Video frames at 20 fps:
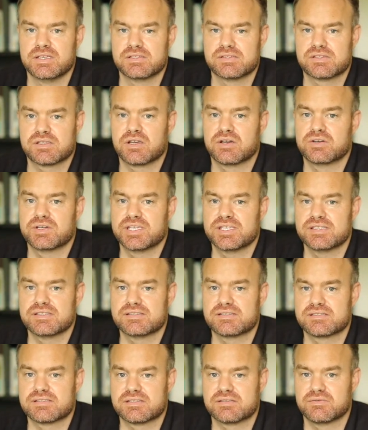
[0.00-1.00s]
So
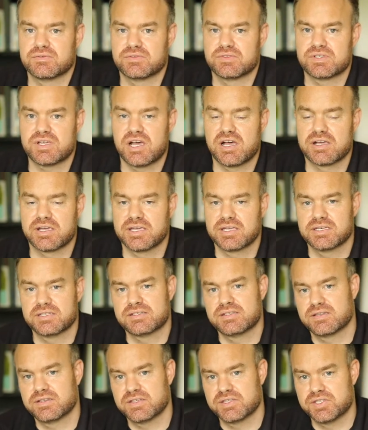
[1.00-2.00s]
he's talking
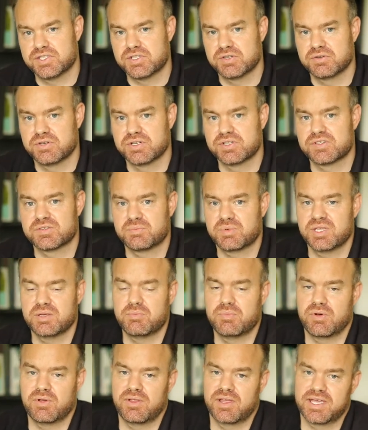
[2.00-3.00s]
to the Jewish
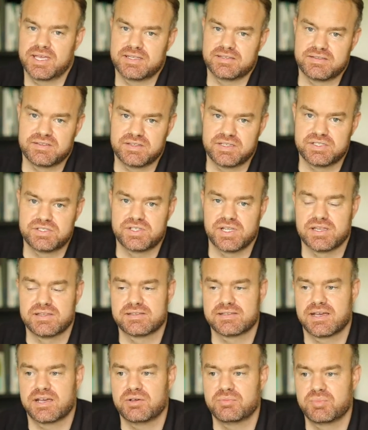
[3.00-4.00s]
people and to the
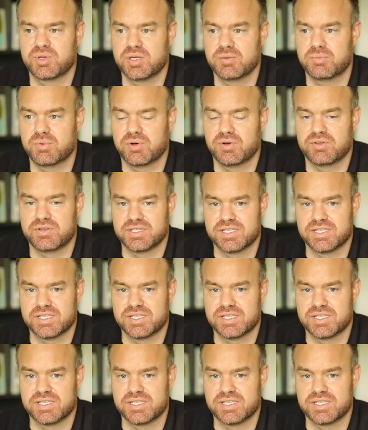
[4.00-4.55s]
Gentile people,